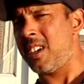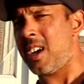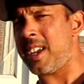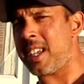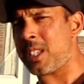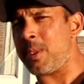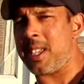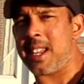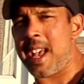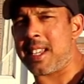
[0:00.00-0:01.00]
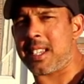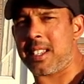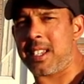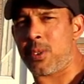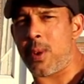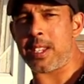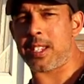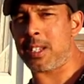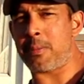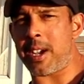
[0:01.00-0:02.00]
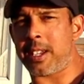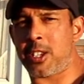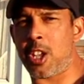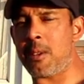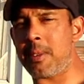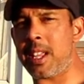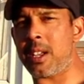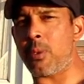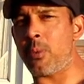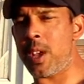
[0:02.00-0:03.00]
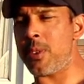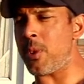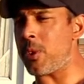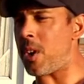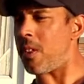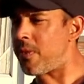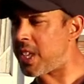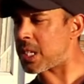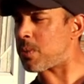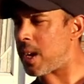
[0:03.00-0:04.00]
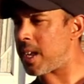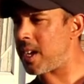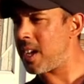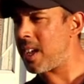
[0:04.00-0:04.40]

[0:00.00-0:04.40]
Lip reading: I guess we can answer these questions by determining whether or not this one